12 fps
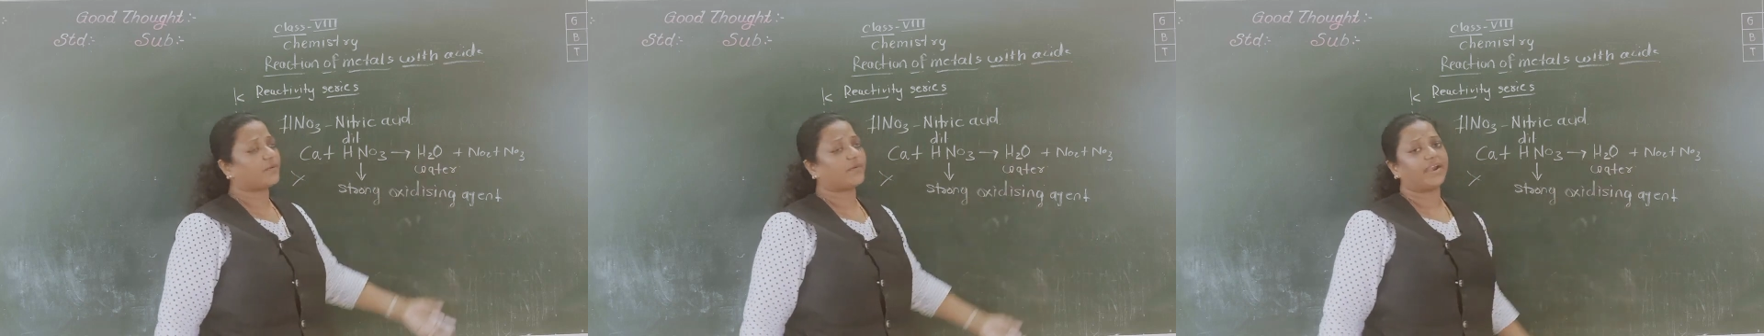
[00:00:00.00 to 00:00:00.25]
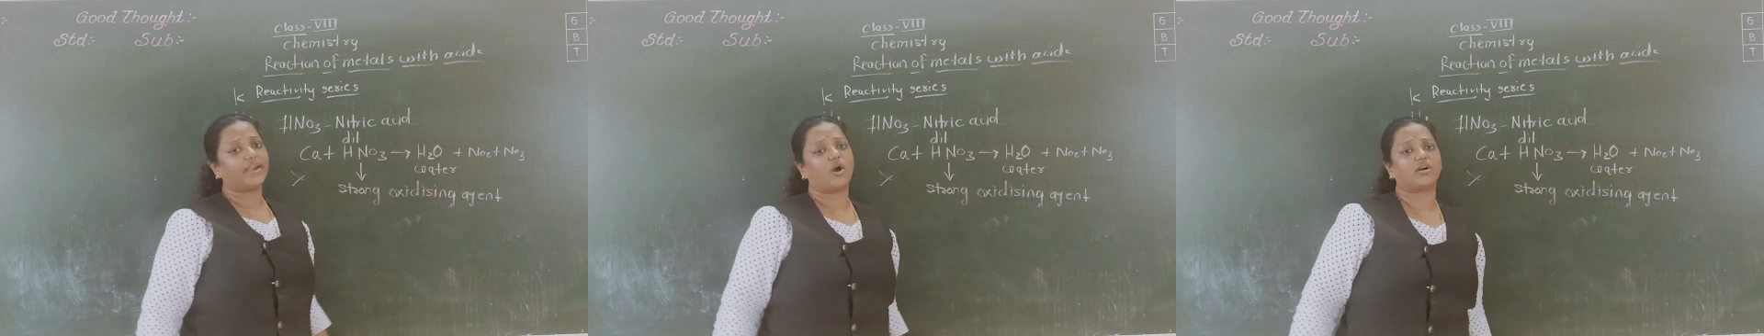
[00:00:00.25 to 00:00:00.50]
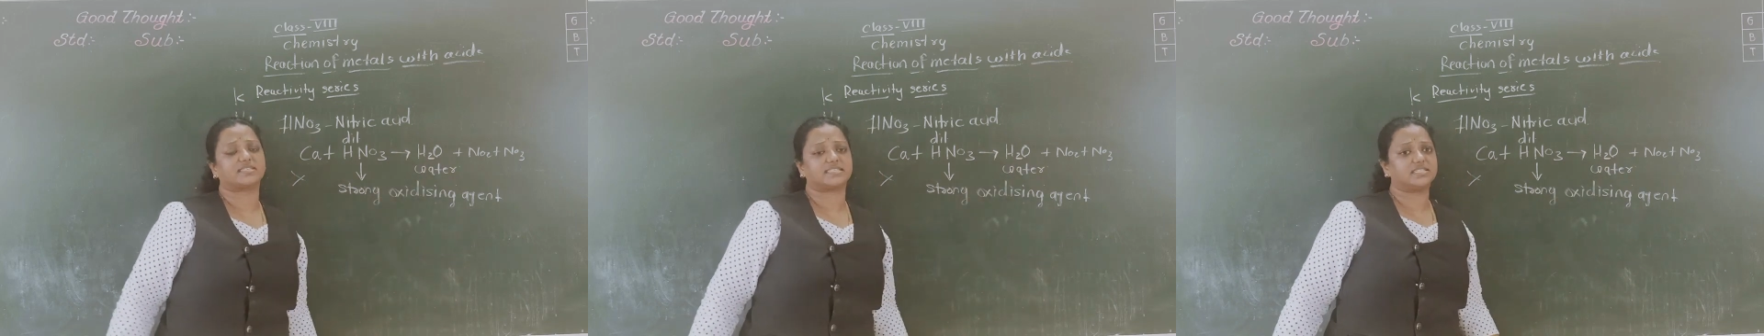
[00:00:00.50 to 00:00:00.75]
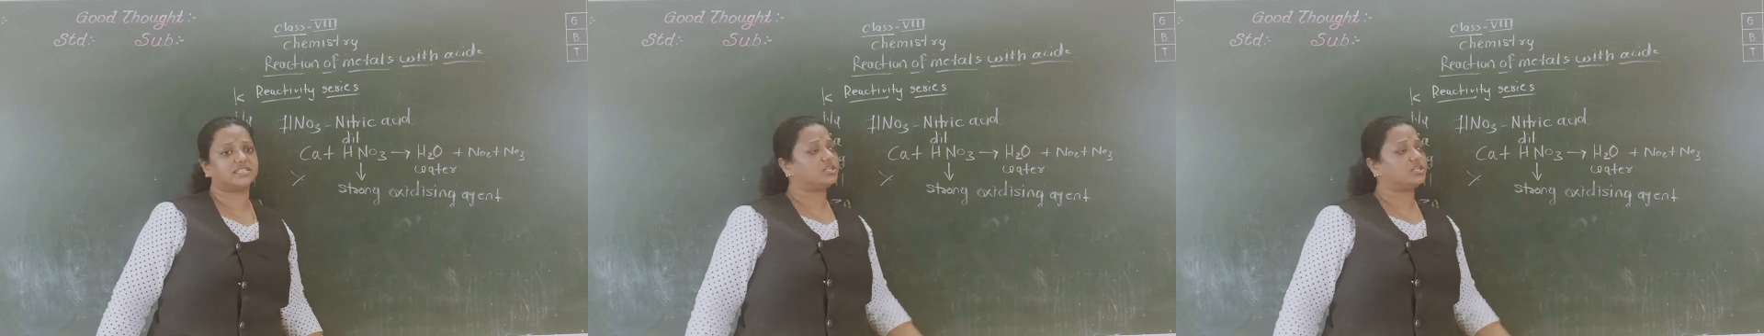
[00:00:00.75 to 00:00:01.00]
provide
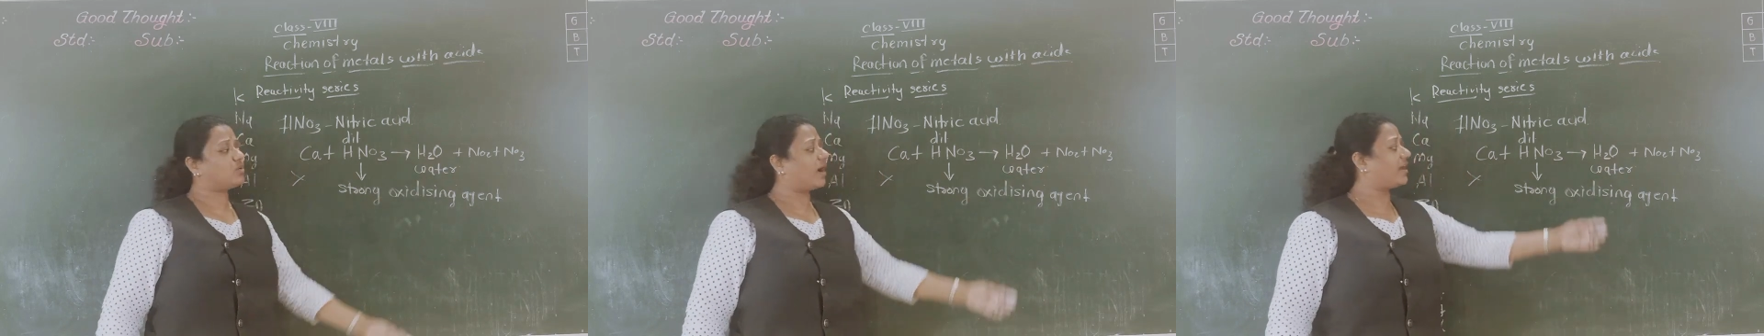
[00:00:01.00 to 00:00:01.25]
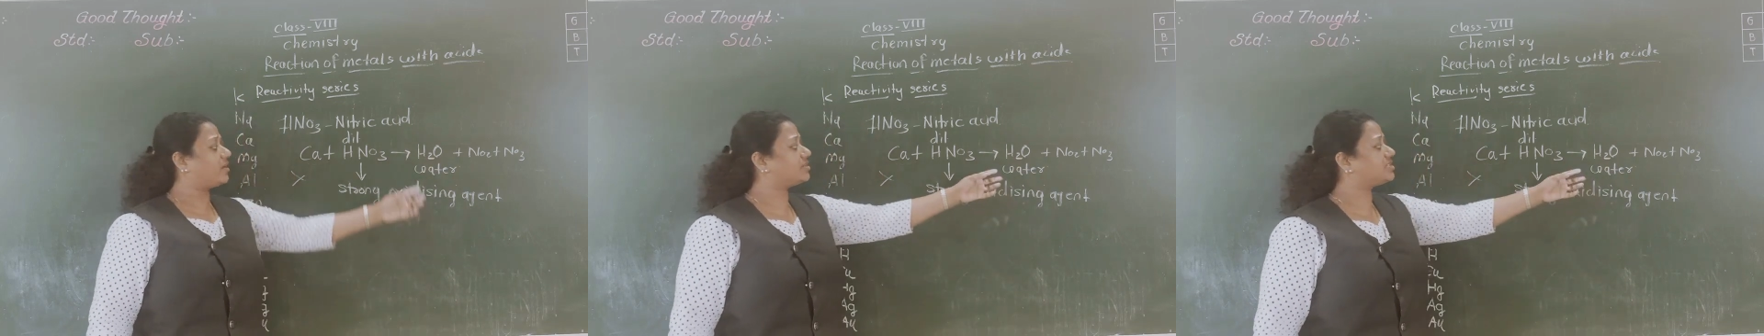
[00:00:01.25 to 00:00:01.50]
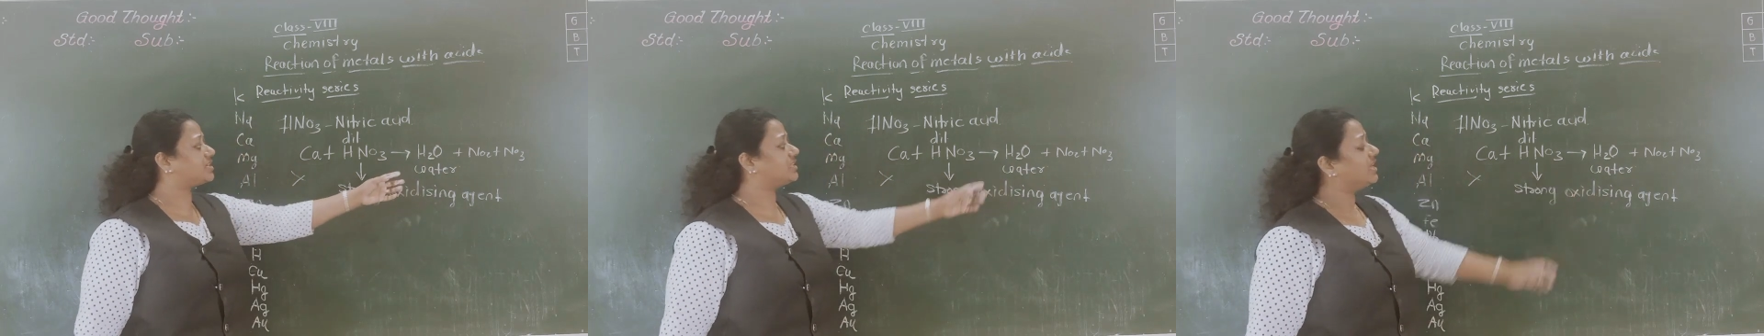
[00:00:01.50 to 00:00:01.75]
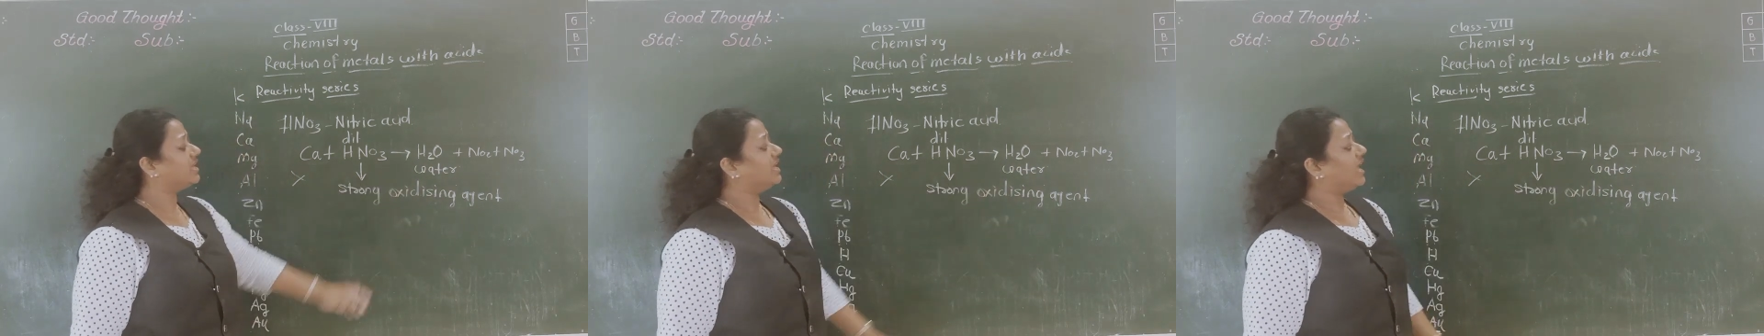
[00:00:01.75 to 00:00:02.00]
oxygen to hydrogen
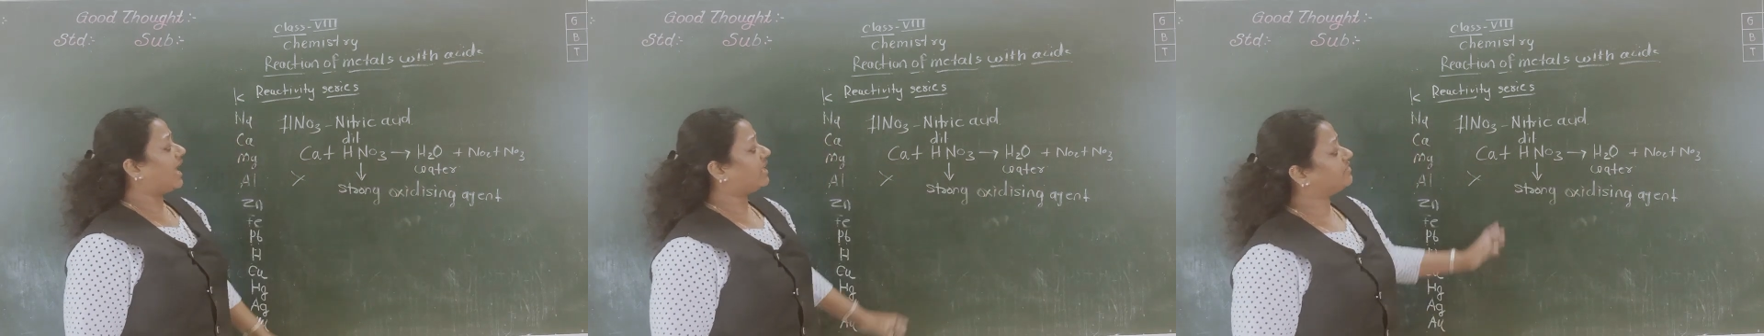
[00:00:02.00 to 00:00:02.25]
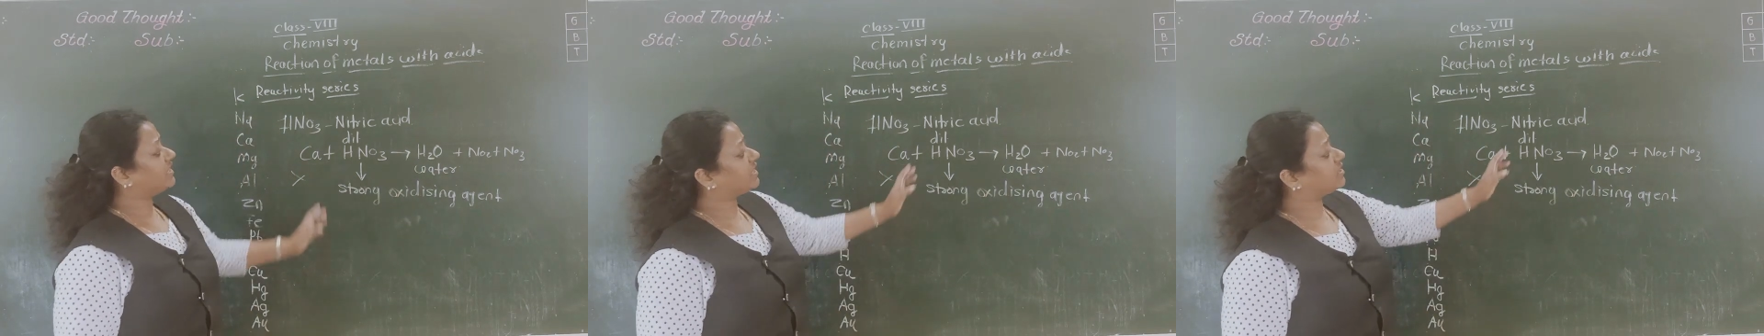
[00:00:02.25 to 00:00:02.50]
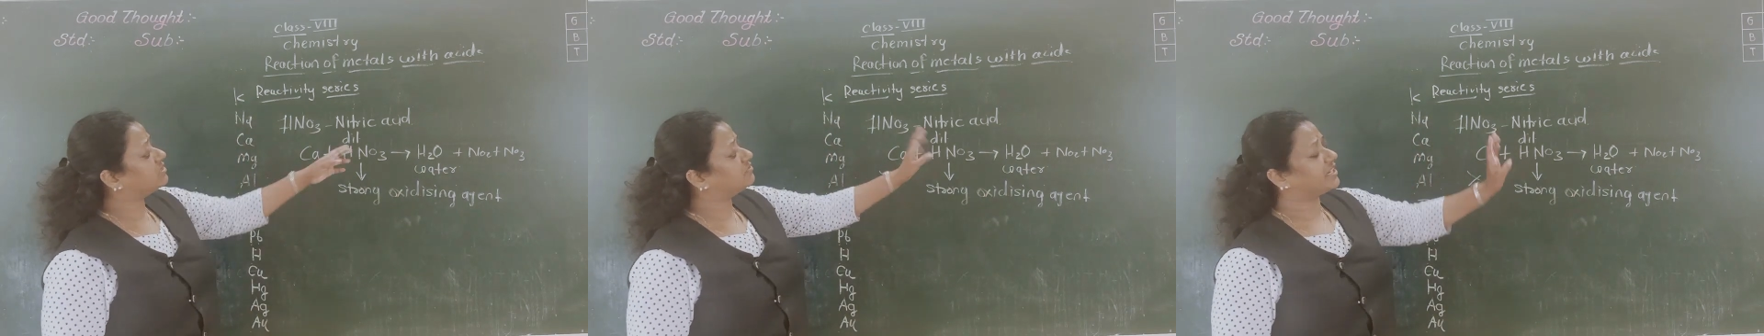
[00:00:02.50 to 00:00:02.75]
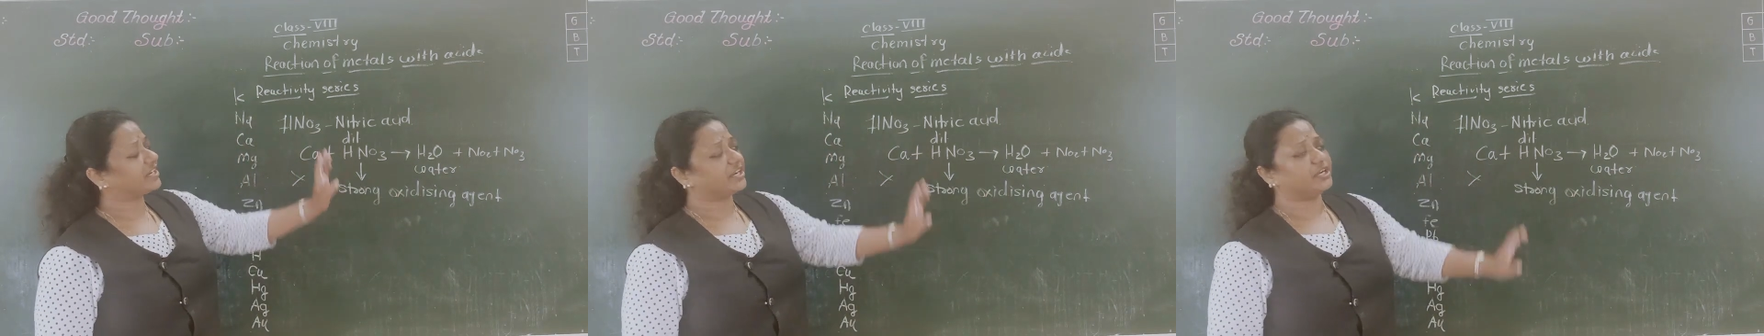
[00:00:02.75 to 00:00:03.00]
and will
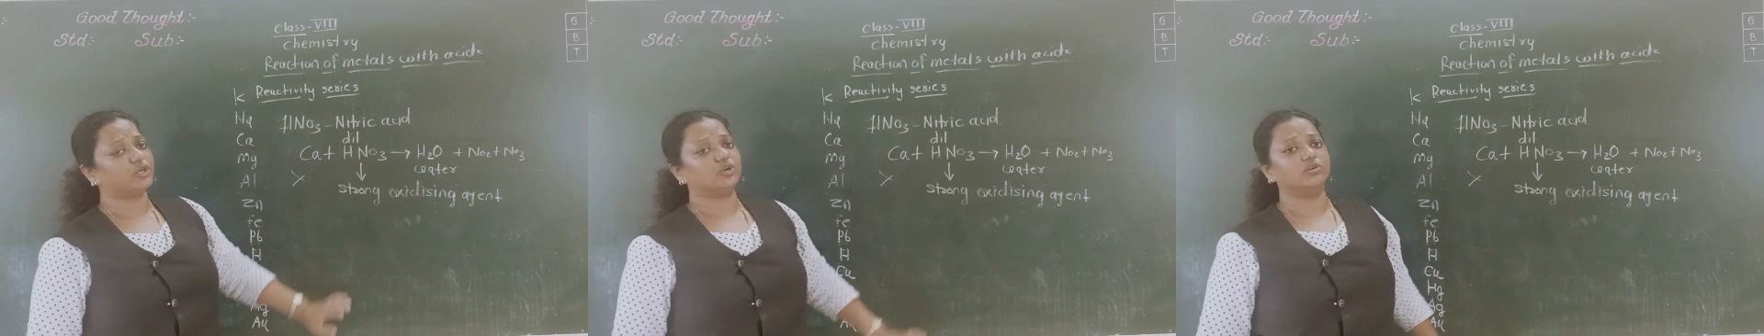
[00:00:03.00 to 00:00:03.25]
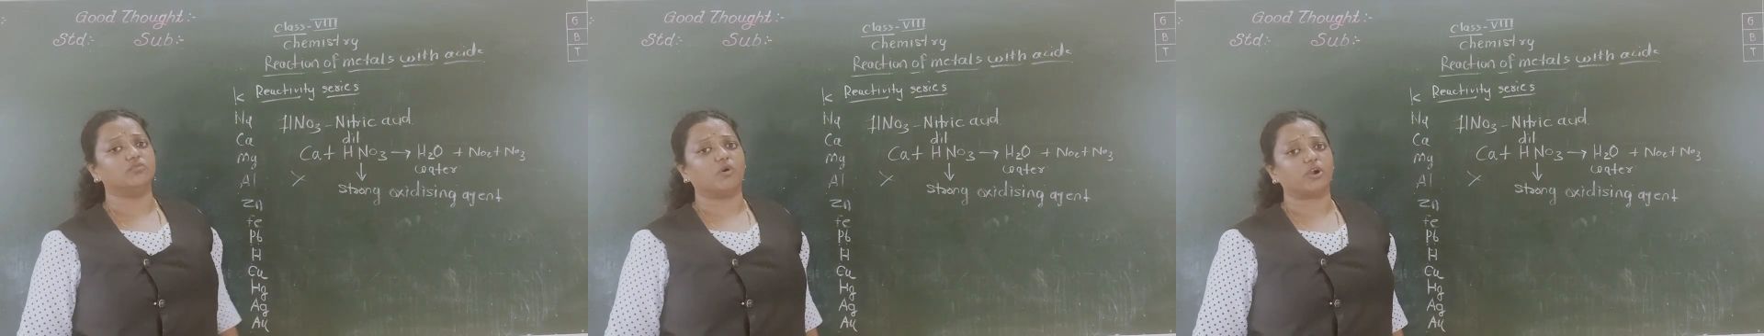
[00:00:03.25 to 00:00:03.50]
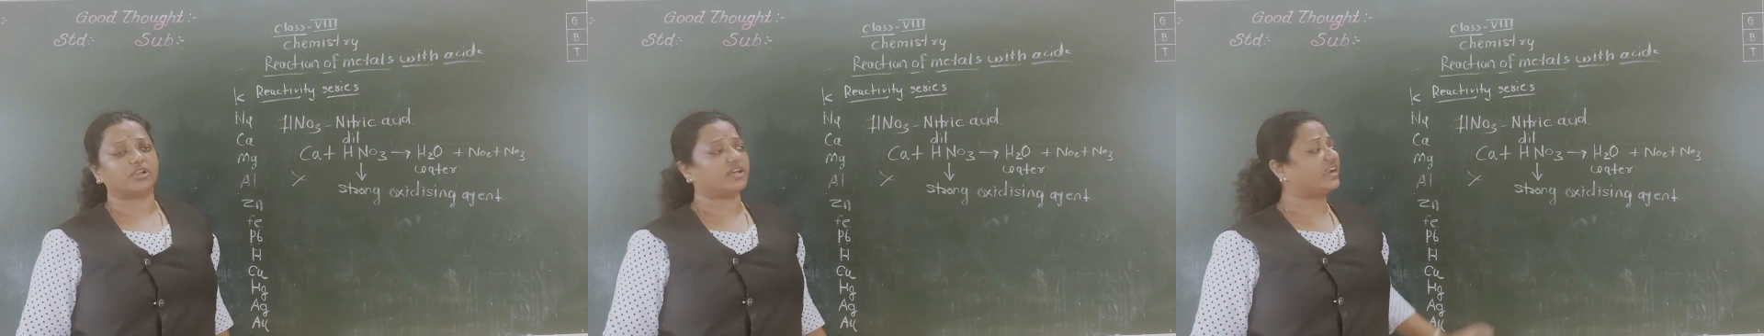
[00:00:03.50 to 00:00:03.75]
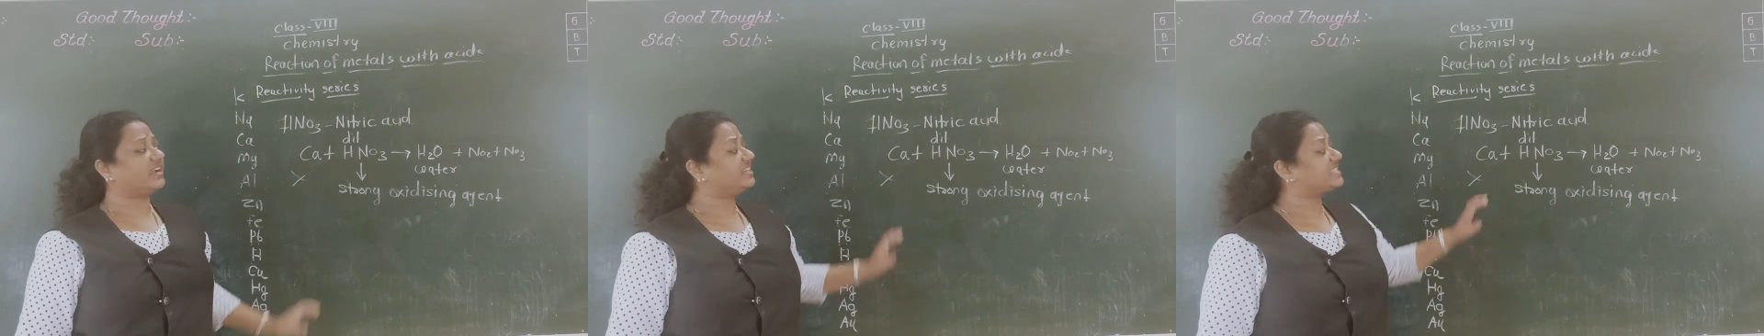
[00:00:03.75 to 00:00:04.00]
convert into water, and